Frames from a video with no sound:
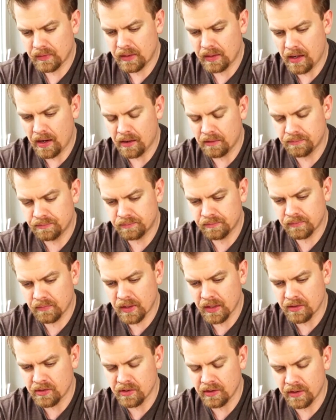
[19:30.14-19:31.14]
Yeah,
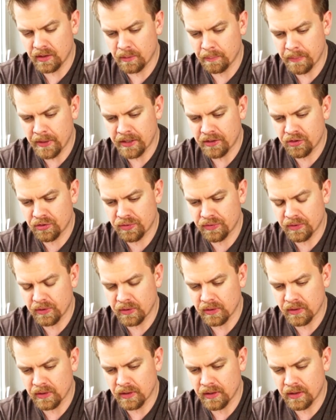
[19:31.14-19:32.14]
it's a little much
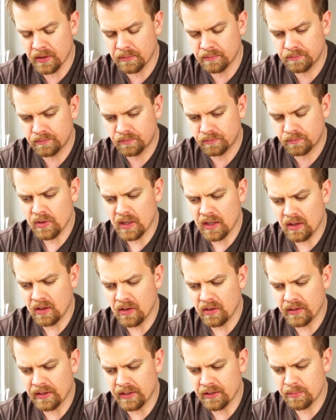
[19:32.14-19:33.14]
for how
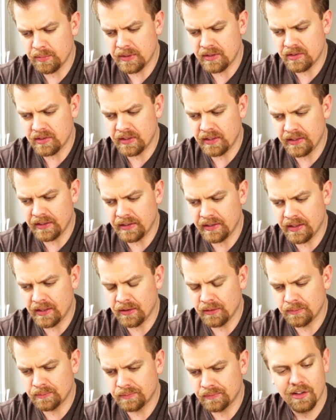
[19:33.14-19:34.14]
long that's been sitting in
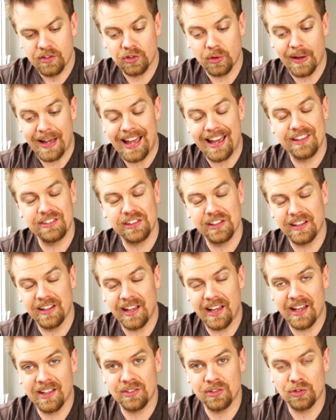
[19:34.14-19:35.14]
there. So as
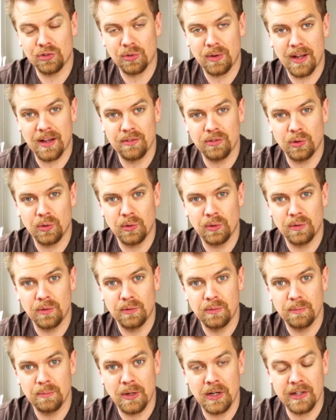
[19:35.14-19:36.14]
a travel
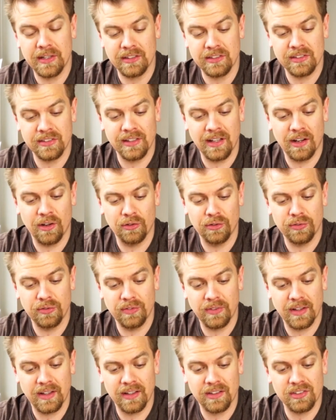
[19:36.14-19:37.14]
mug
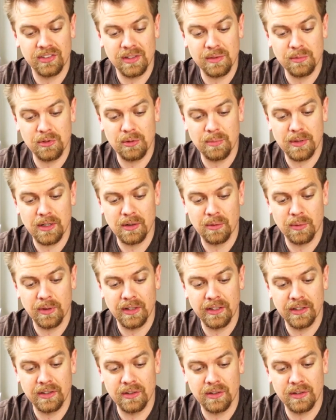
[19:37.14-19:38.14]
itself, seems to be a
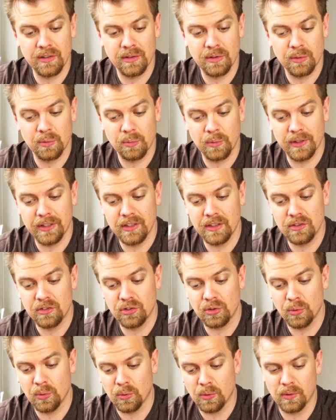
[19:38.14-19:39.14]
really good
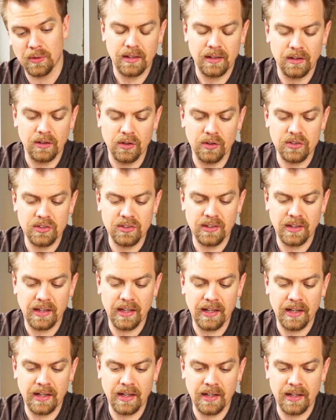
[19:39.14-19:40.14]
tool. It looks
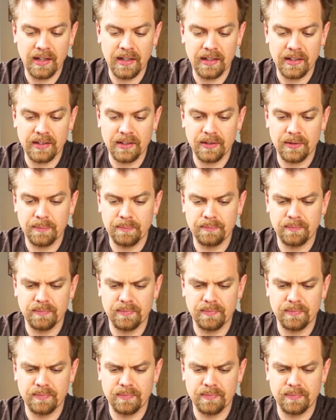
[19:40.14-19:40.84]
like,